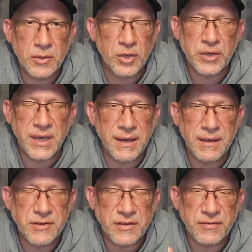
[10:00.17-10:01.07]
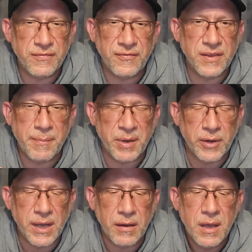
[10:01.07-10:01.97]
hook in it and just flip it
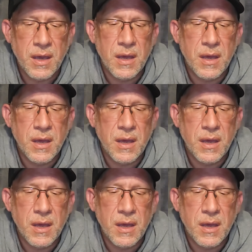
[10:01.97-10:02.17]
around.